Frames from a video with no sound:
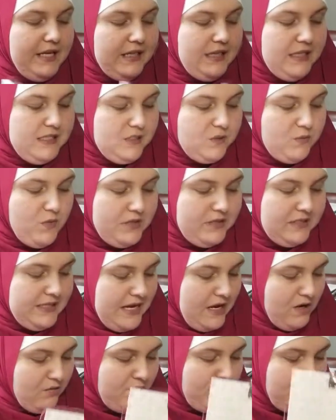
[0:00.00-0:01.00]
this one
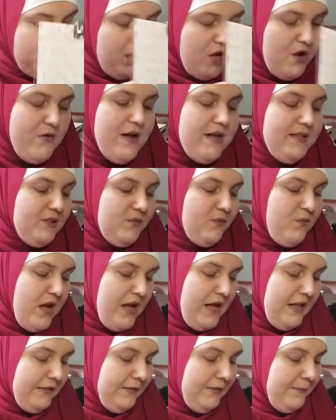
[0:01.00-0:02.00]
down below as
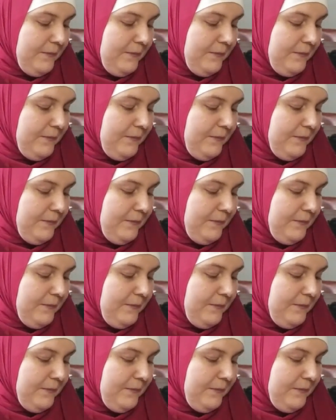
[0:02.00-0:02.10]
well.